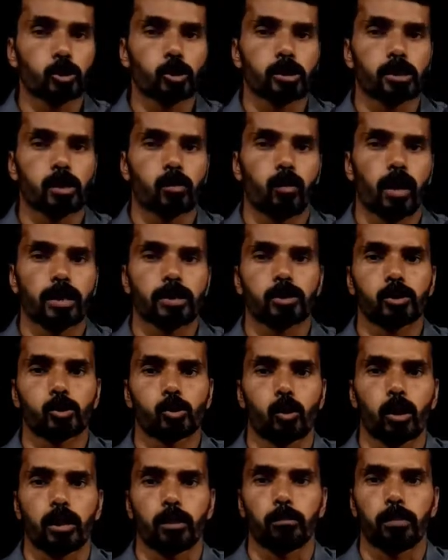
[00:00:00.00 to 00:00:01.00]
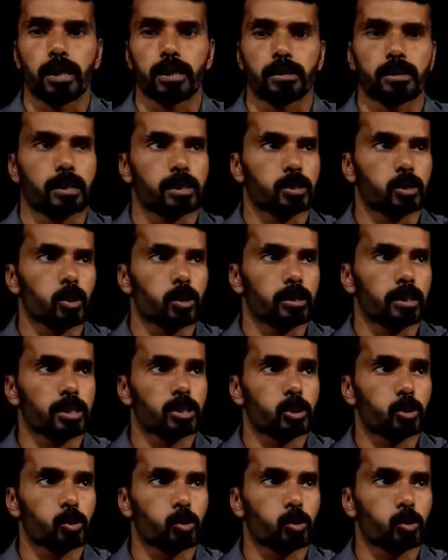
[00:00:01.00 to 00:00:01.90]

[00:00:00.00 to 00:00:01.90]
to divide 12 by 3. So this